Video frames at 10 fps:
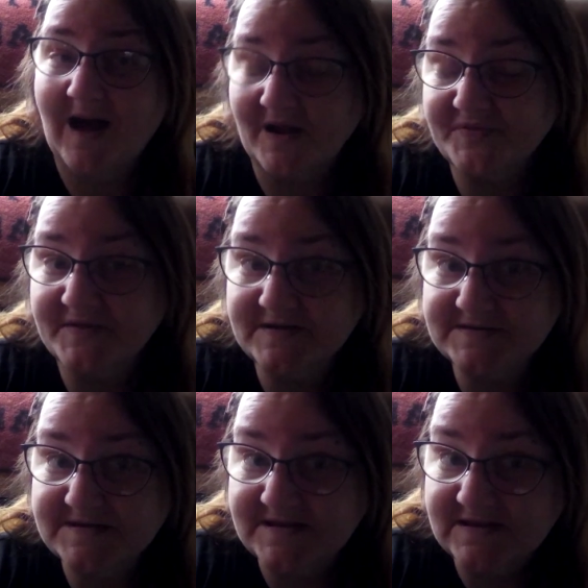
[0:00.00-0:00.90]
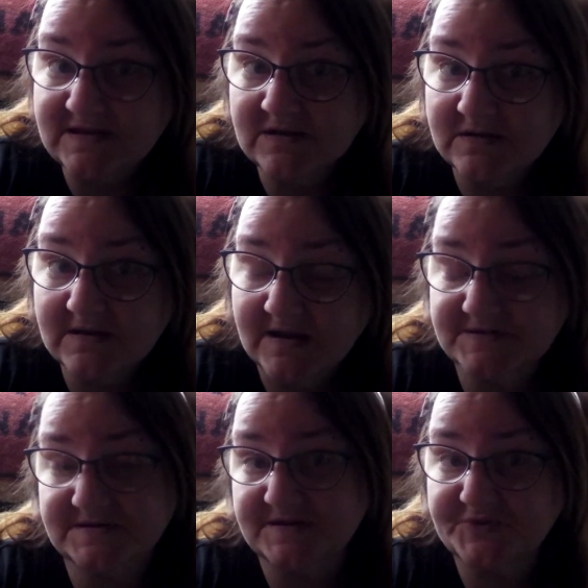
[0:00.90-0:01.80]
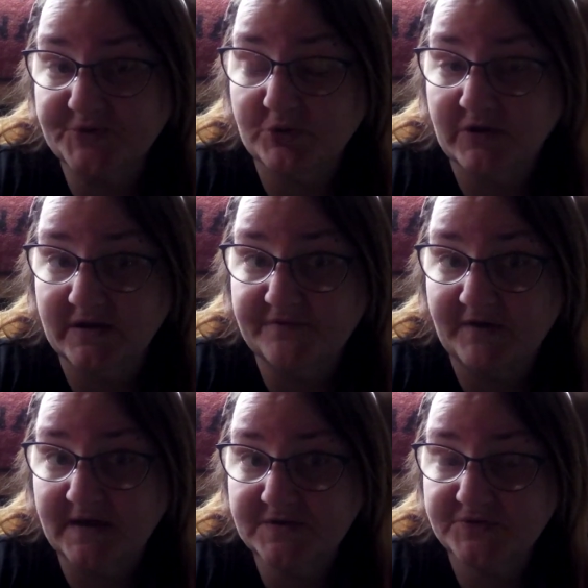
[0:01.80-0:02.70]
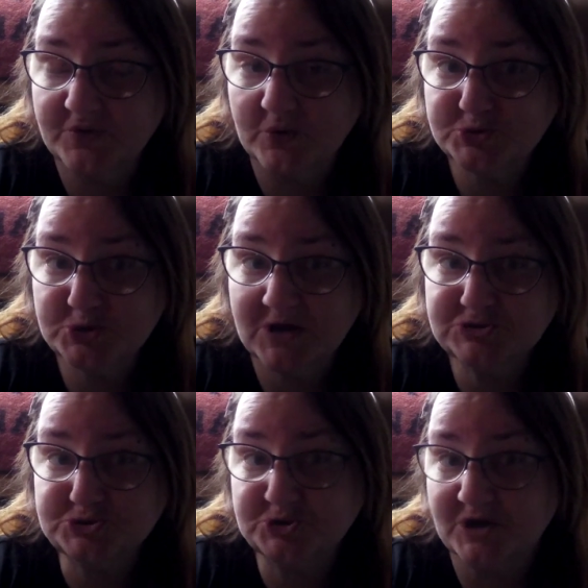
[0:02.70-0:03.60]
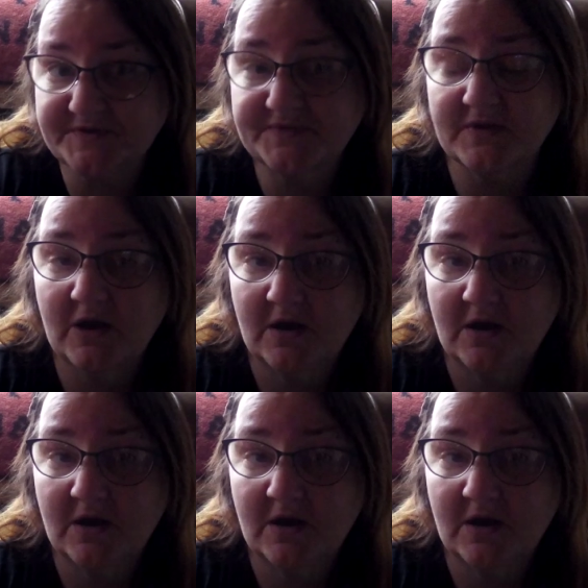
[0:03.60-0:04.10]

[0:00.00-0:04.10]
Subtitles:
I think Dee at Dee's Creative Hands Crochet just